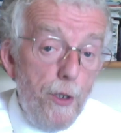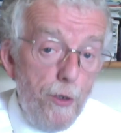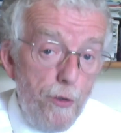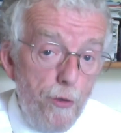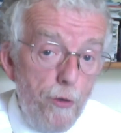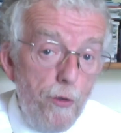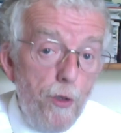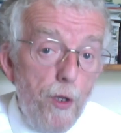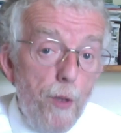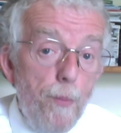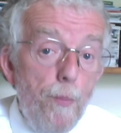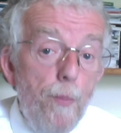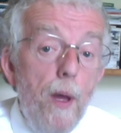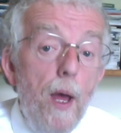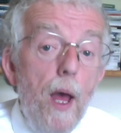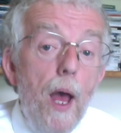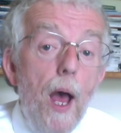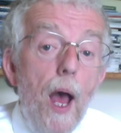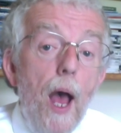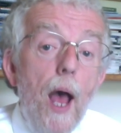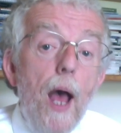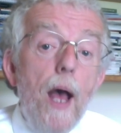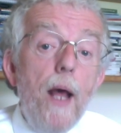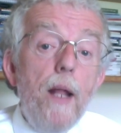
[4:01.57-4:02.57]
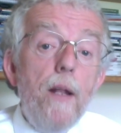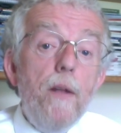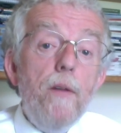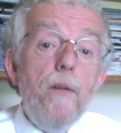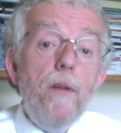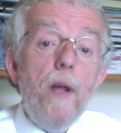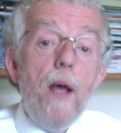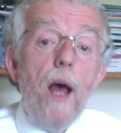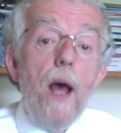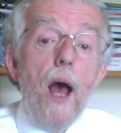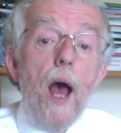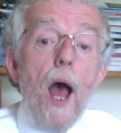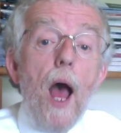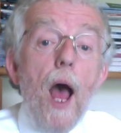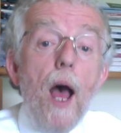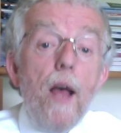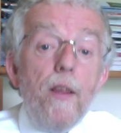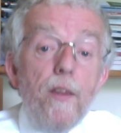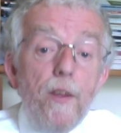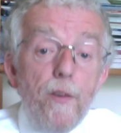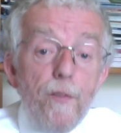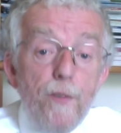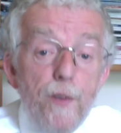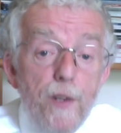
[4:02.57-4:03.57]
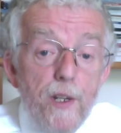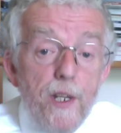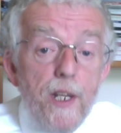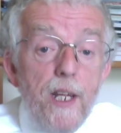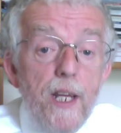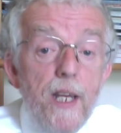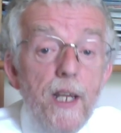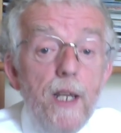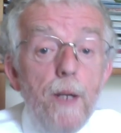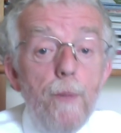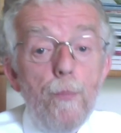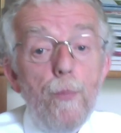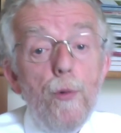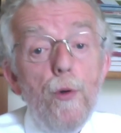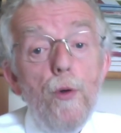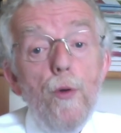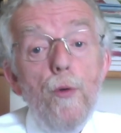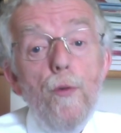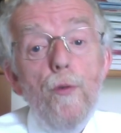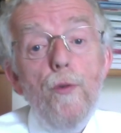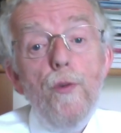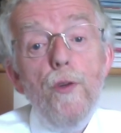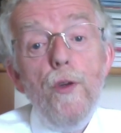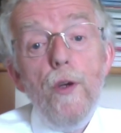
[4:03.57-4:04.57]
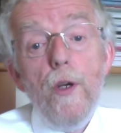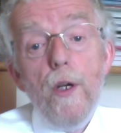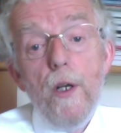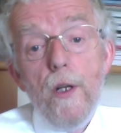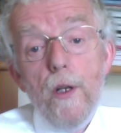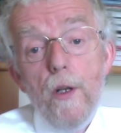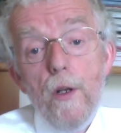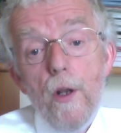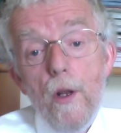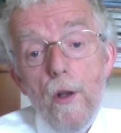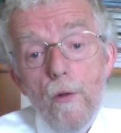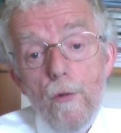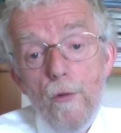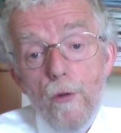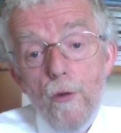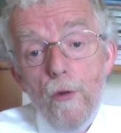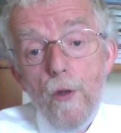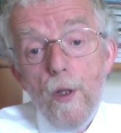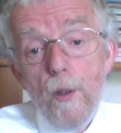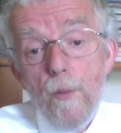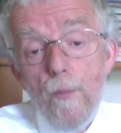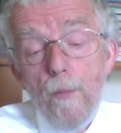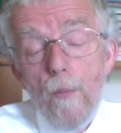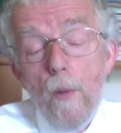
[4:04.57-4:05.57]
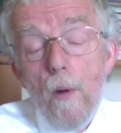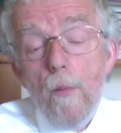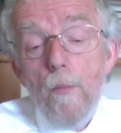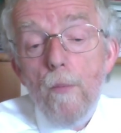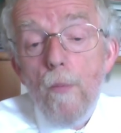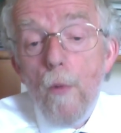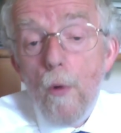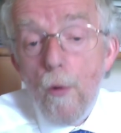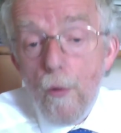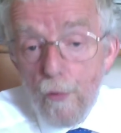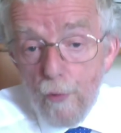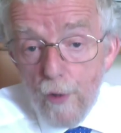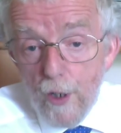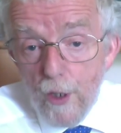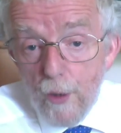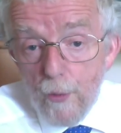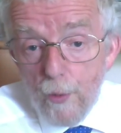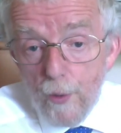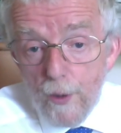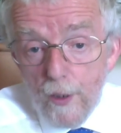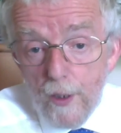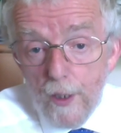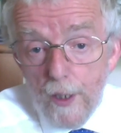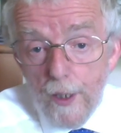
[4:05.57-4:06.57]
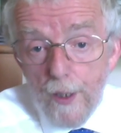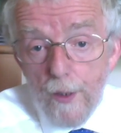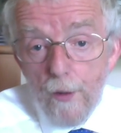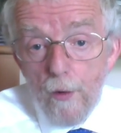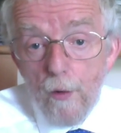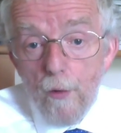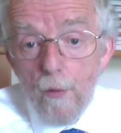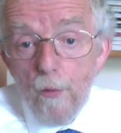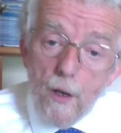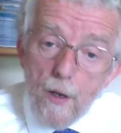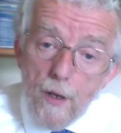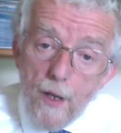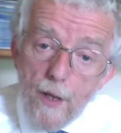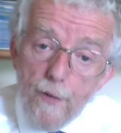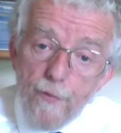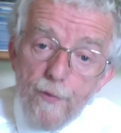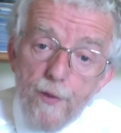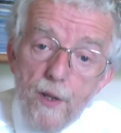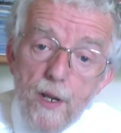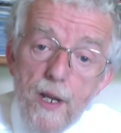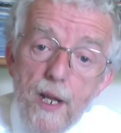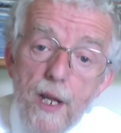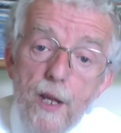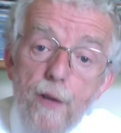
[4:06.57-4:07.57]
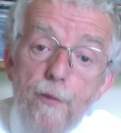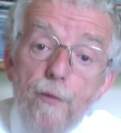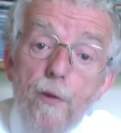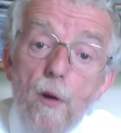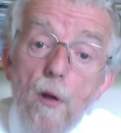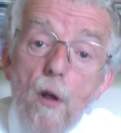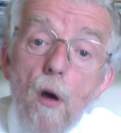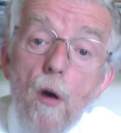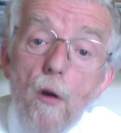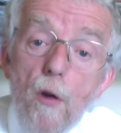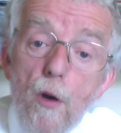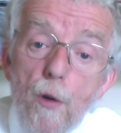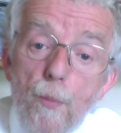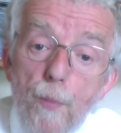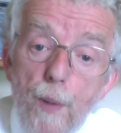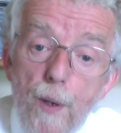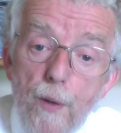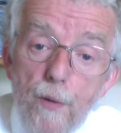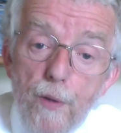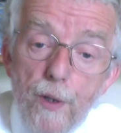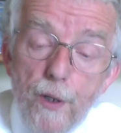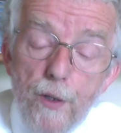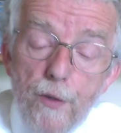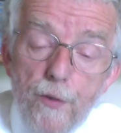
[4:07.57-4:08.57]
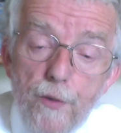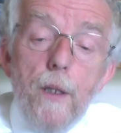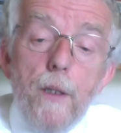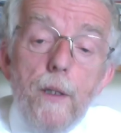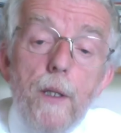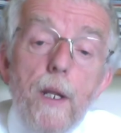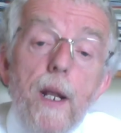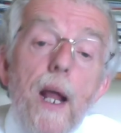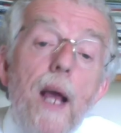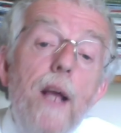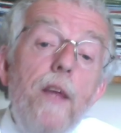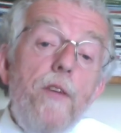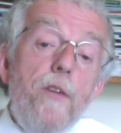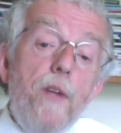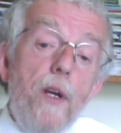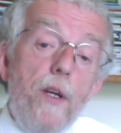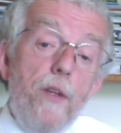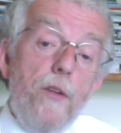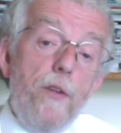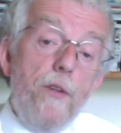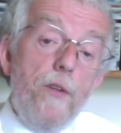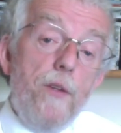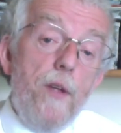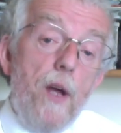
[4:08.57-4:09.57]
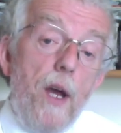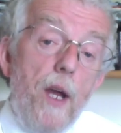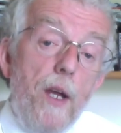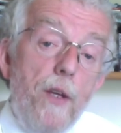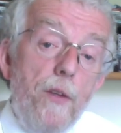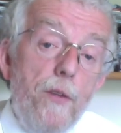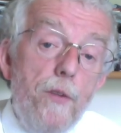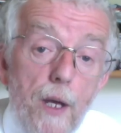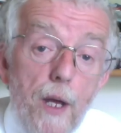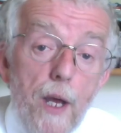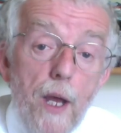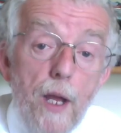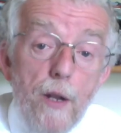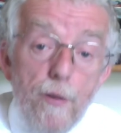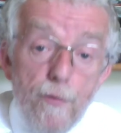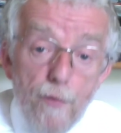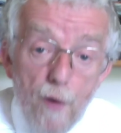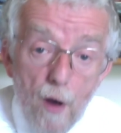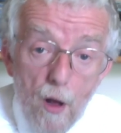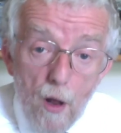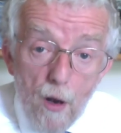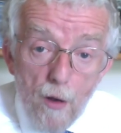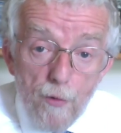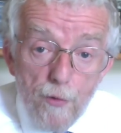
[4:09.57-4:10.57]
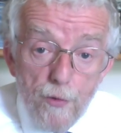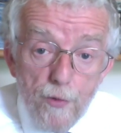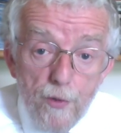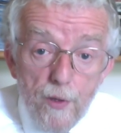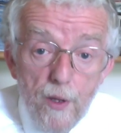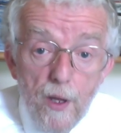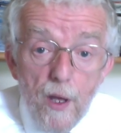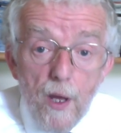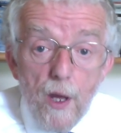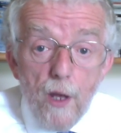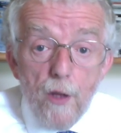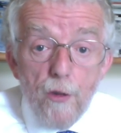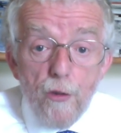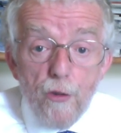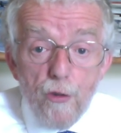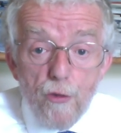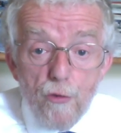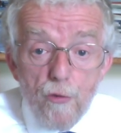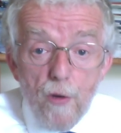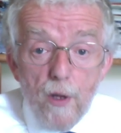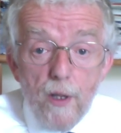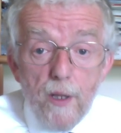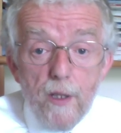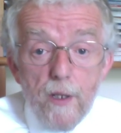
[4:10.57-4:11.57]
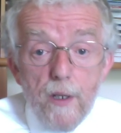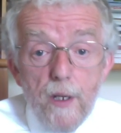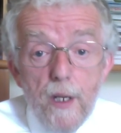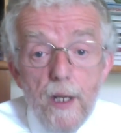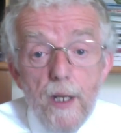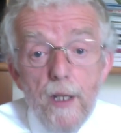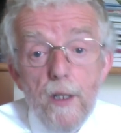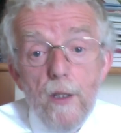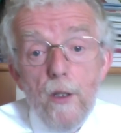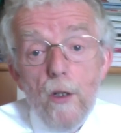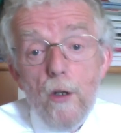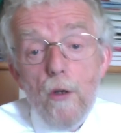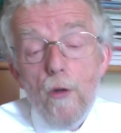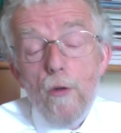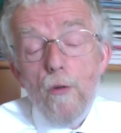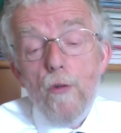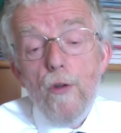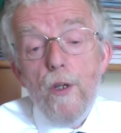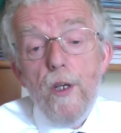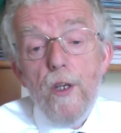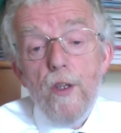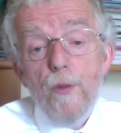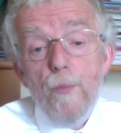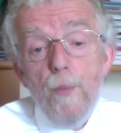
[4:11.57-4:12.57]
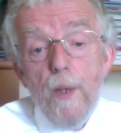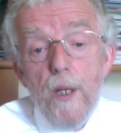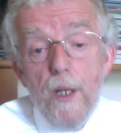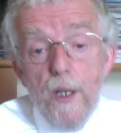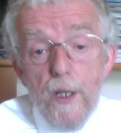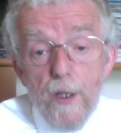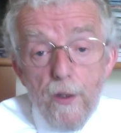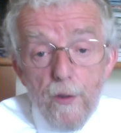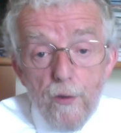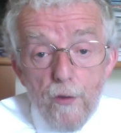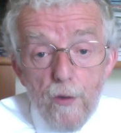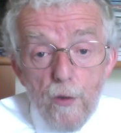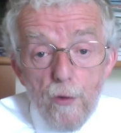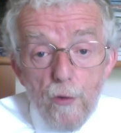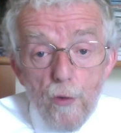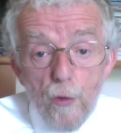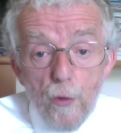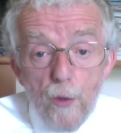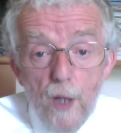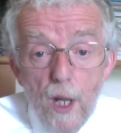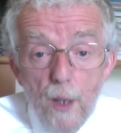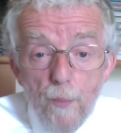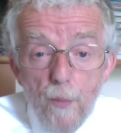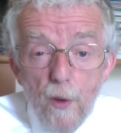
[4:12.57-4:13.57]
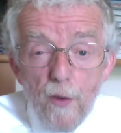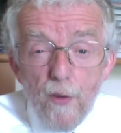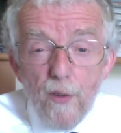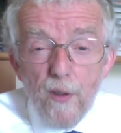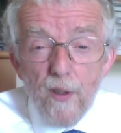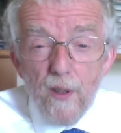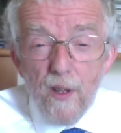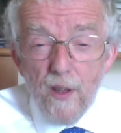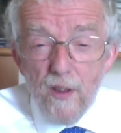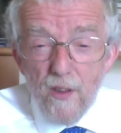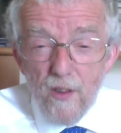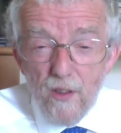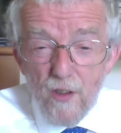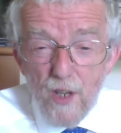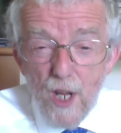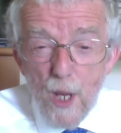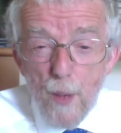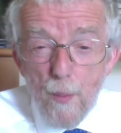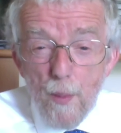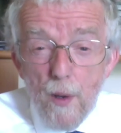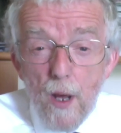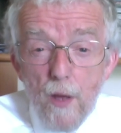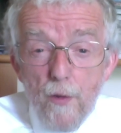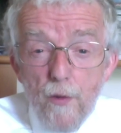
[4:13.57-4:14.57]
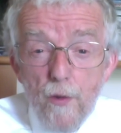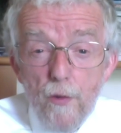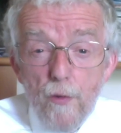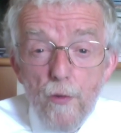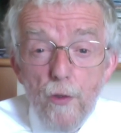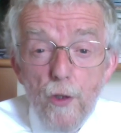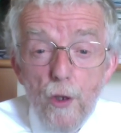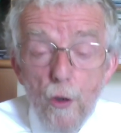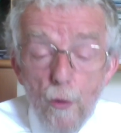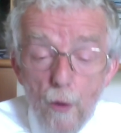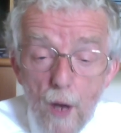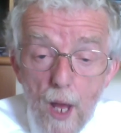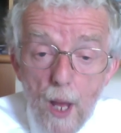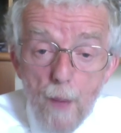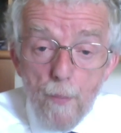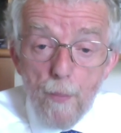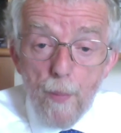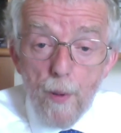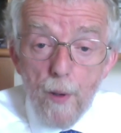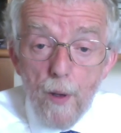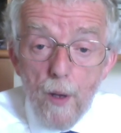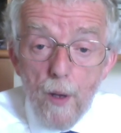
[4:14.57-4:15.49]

do them, and as the fatigue improves, you can do them more frequently or lift the knee for longer periods. The next exercise involves strengthening the gluteus medius, so that muscle that stabilizes your hip